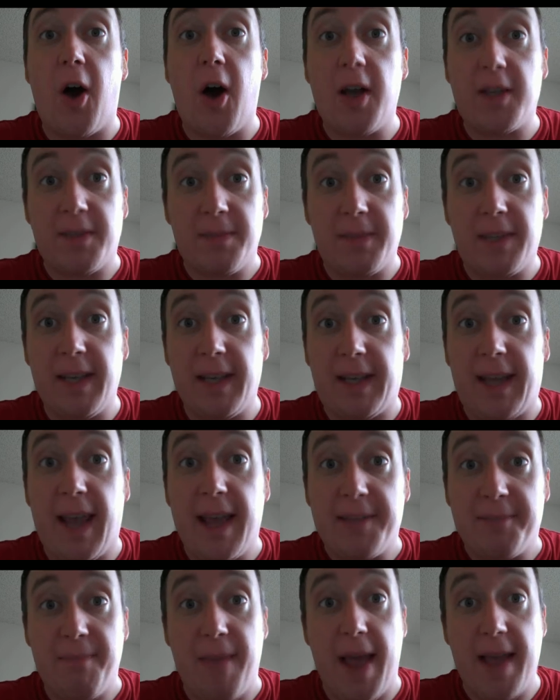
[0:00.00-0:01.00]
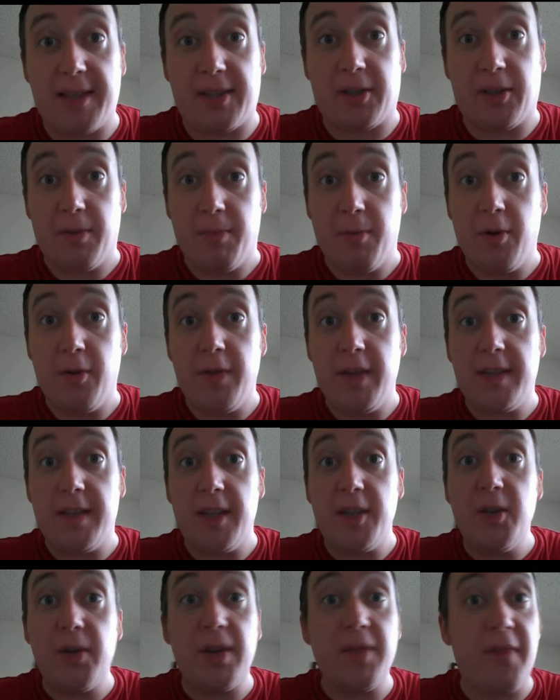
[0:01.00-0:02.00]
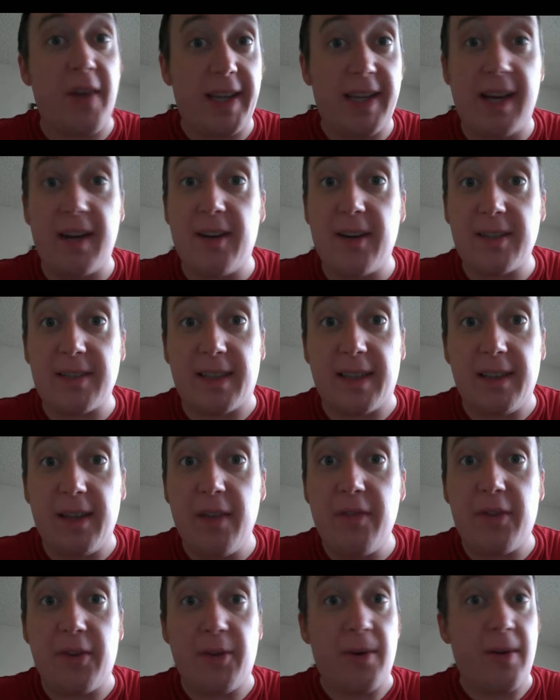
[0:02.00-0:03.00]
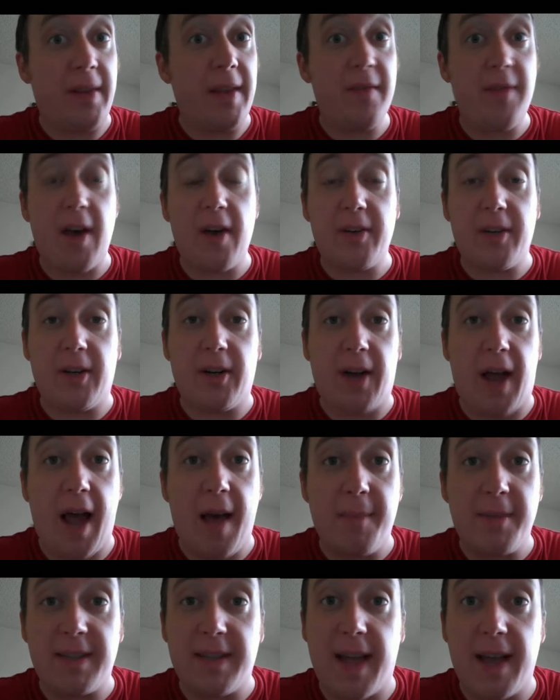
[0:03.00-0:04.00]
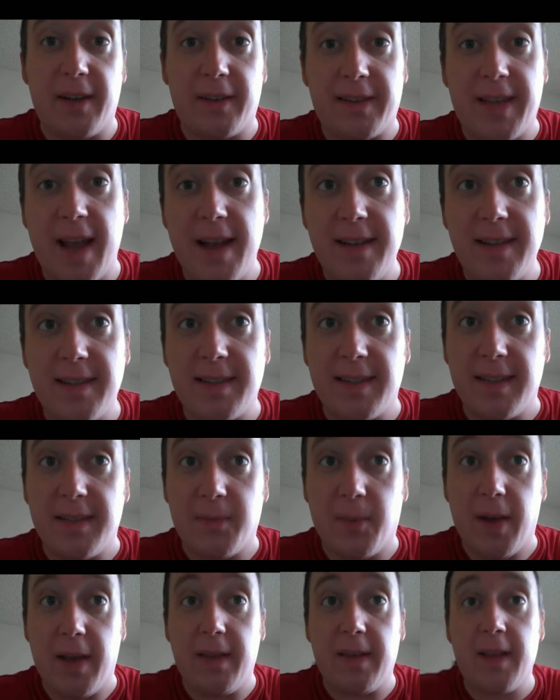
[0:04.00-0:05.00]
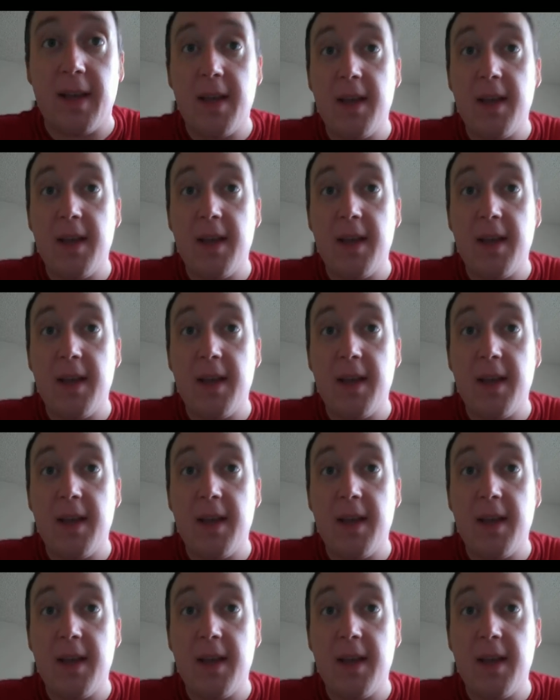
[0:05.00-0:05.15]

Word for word: awesome kick-ass massacre movies that you can vicariously live through and live out your homicidal tendencies with.